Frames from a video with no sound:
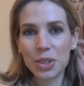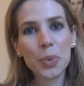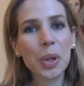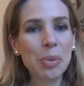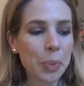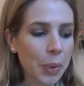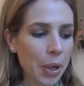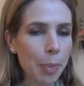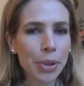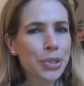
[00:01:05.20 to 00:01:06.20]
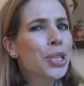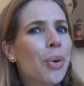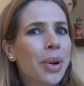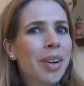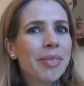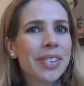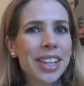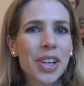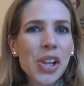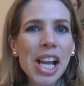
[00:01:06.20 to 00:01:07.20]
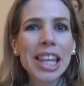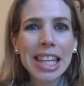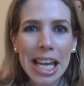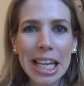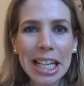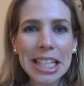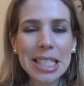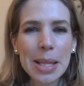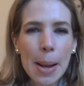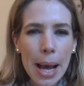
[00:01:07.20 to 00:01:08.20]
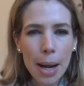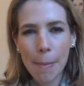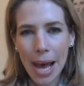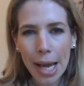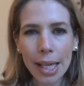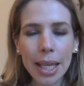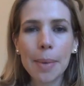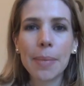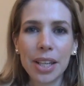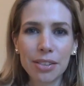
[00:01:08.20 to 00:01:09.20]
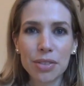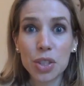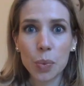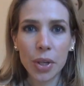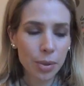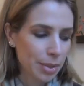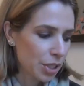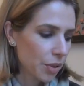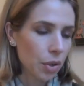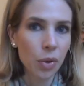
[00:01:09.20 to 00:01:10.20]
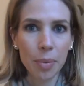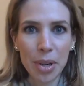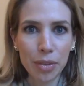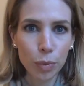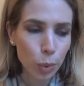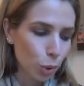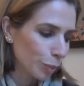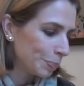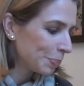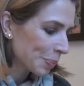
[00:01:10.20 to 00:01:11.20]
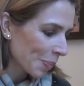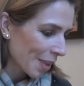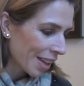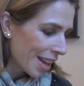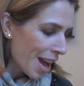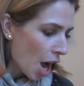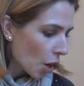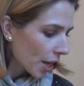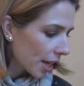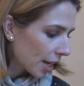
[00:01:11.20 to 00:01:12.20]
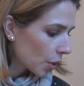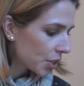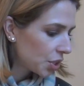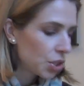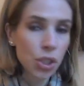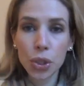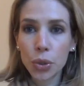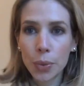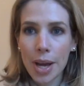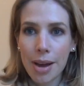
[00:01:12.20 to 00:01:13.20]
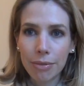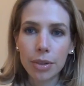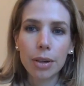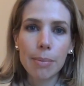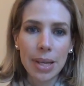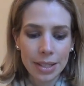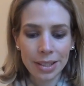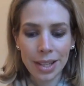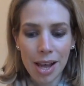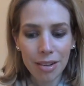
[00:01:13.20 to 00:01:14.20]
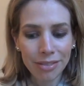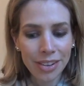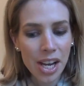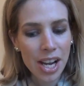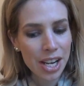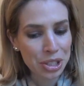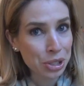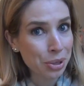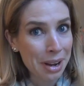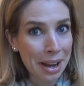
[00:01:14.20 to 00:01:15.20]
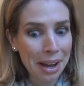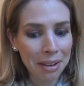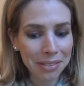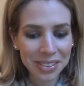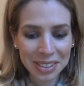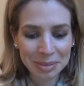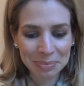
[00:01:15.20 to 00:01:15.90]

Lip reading: Don't wear them to work, but they're so comfy. They're like leggings, kind of baggy, made of sweater material. They're made of wool. Okay, question 2, ever been in love? I sure have.